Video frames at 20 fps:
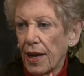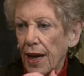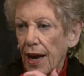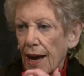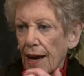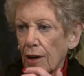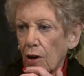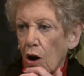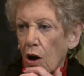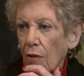he
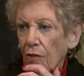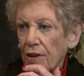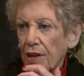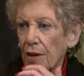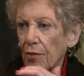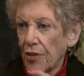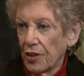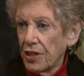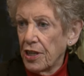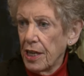had all
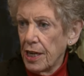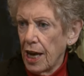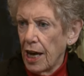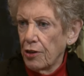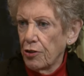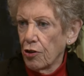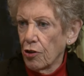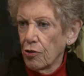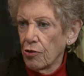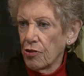the uh, the
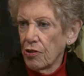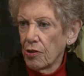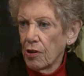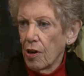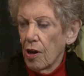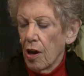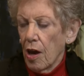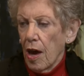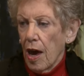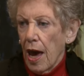teenagers,
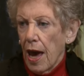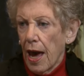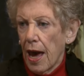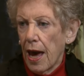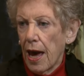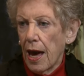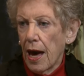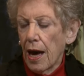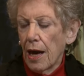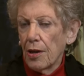
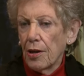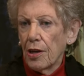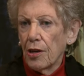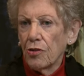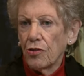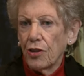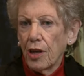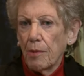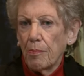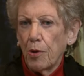and
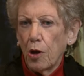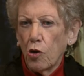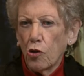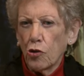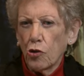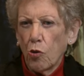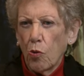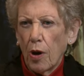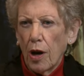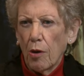in St.
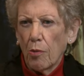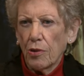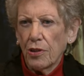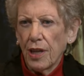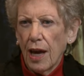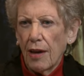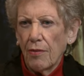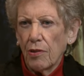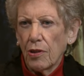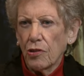Peter's Square it
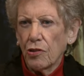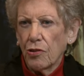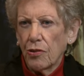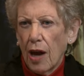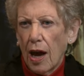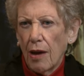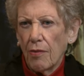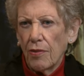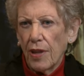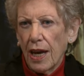was on
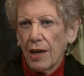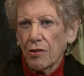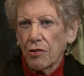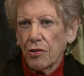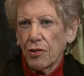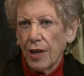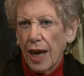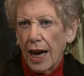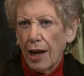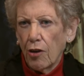this on
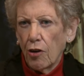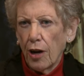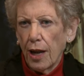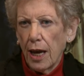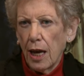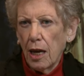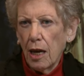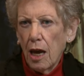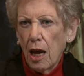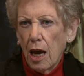that
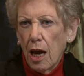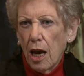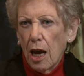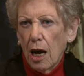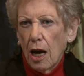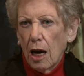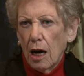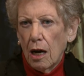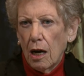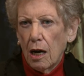Saturday,
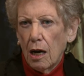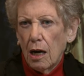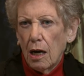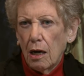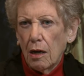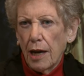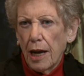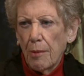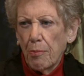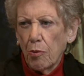
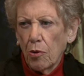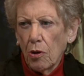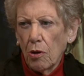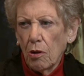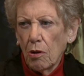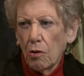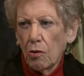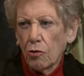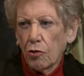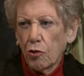uh,
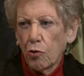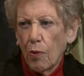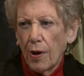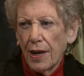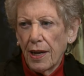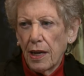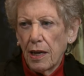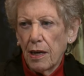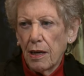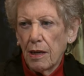April
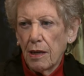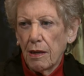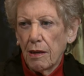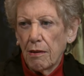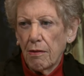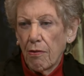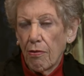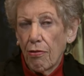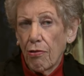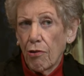
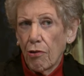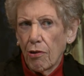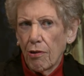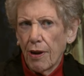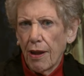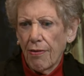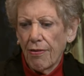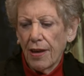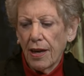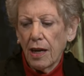twenty
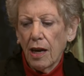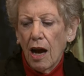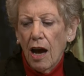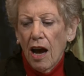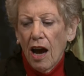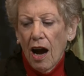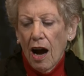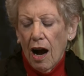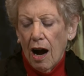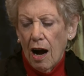third, I think.
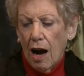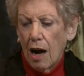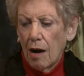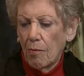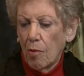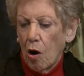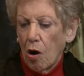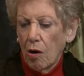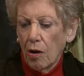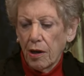
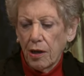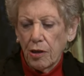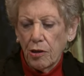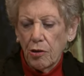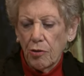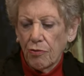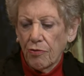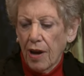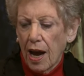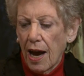Um,
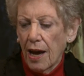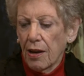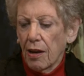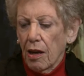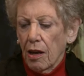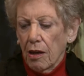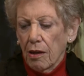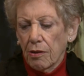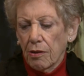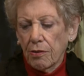he, you've got
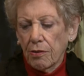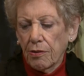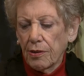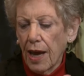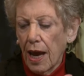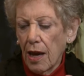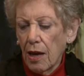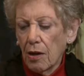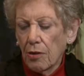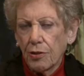
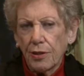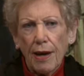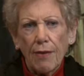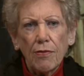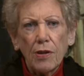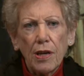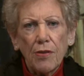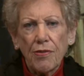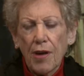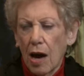
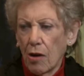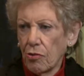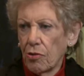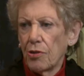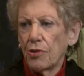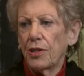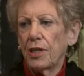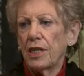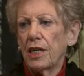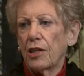
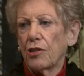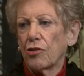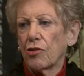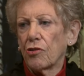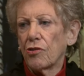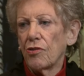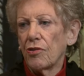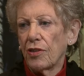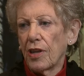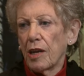70,000
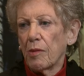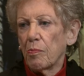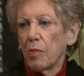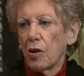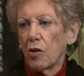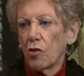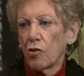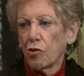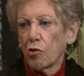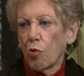teenagers in St.
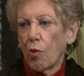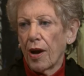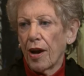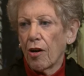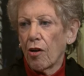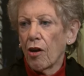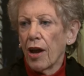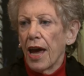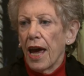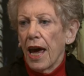Peter's
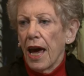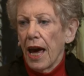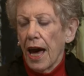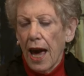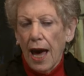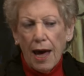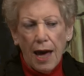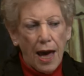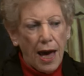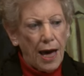Square.
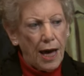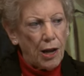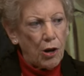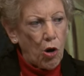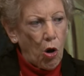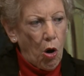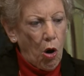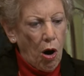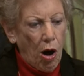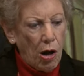And,
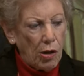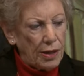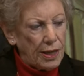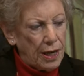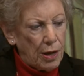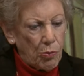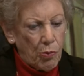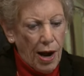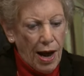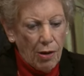and all
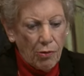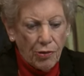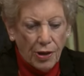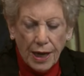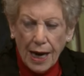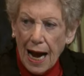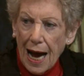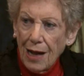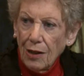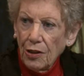around
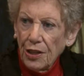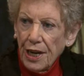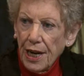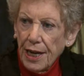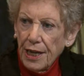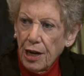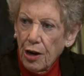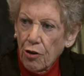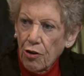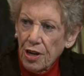the
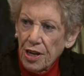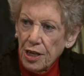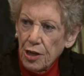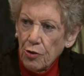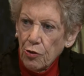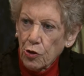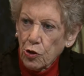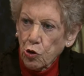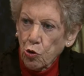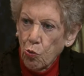colonnade area and
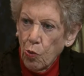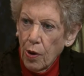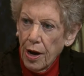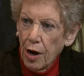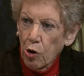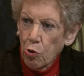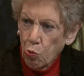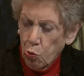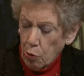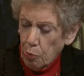in the
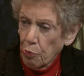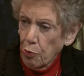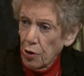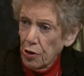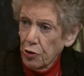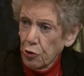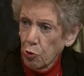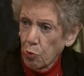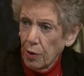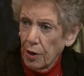square were
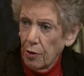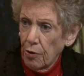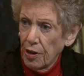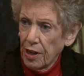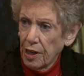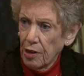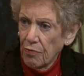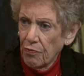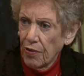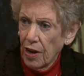priests who were
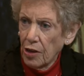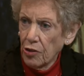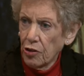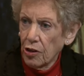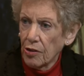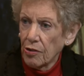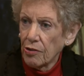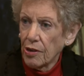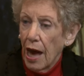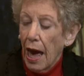hearing
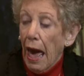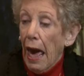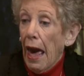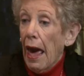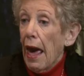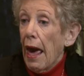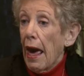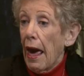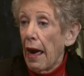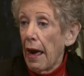confessions.
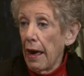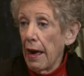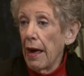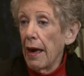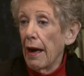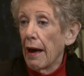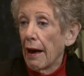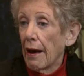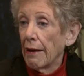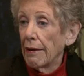
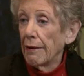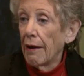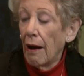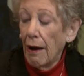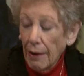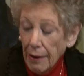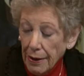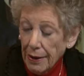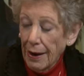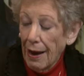And
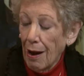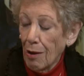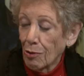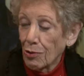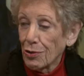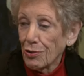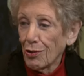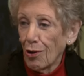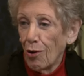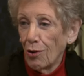
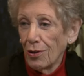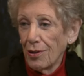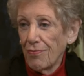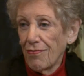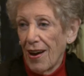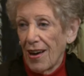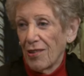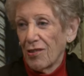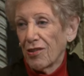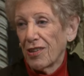unannounced, the Holy
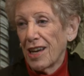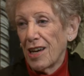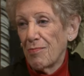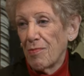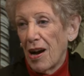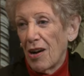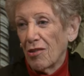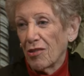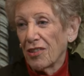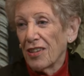Father
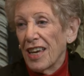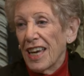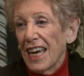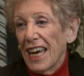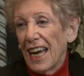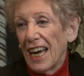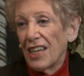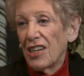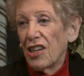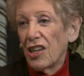came out
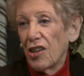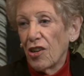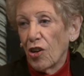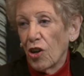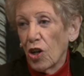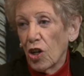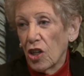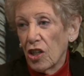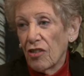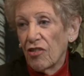and he
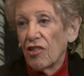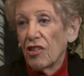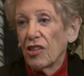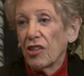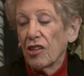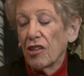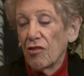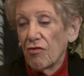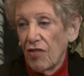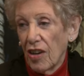heard
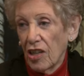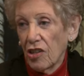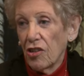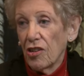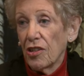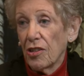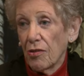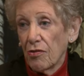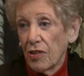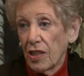the
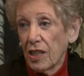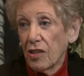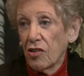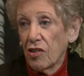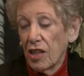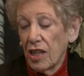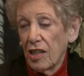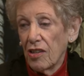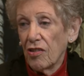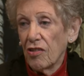confessions of
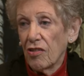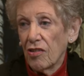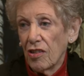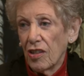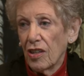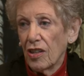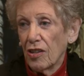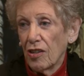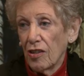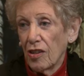16
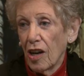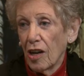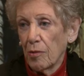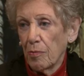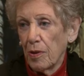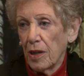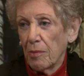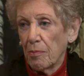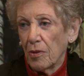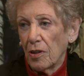y-
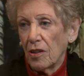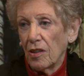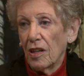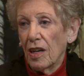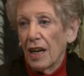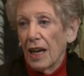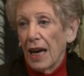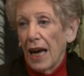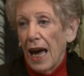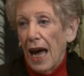young people.
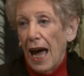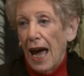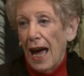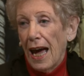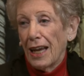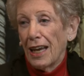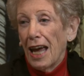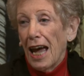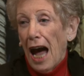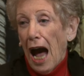Wow.
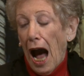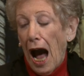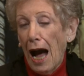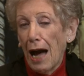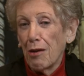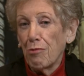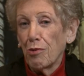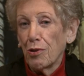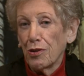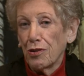And
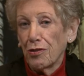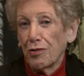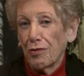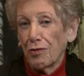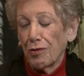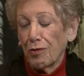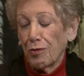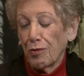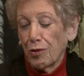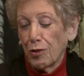I
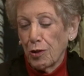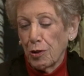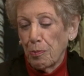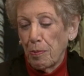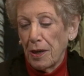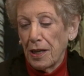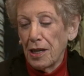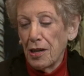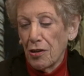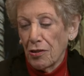was
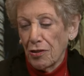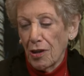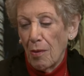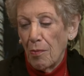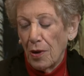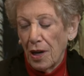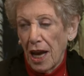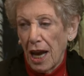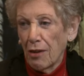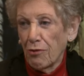speaking to
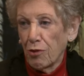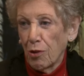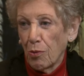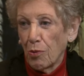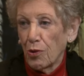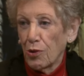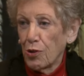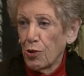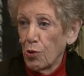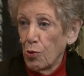someone
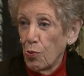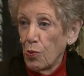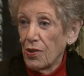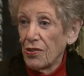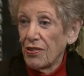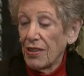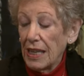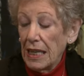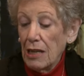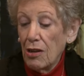afterwards who
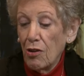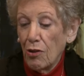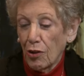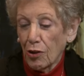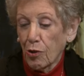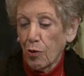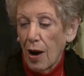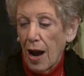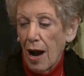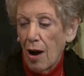was in
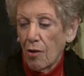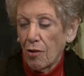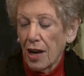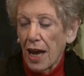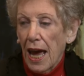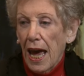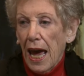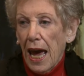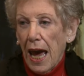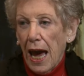the
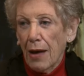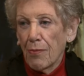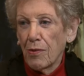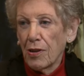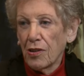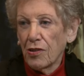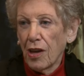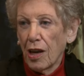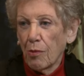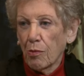crowd, and
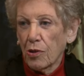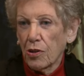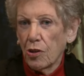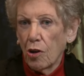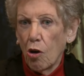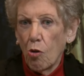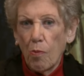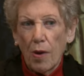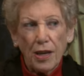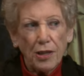they said it was
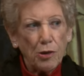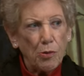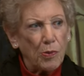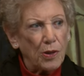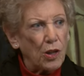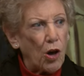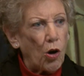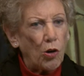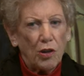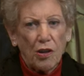so amazing
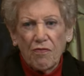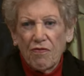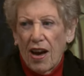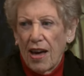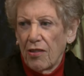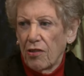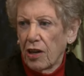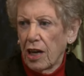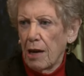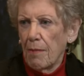when the Holy
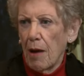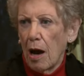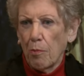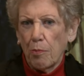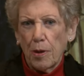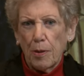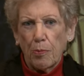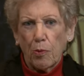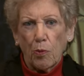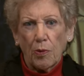Father came
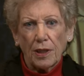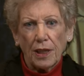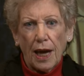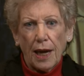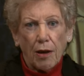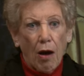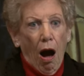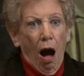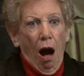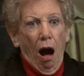out, people were like,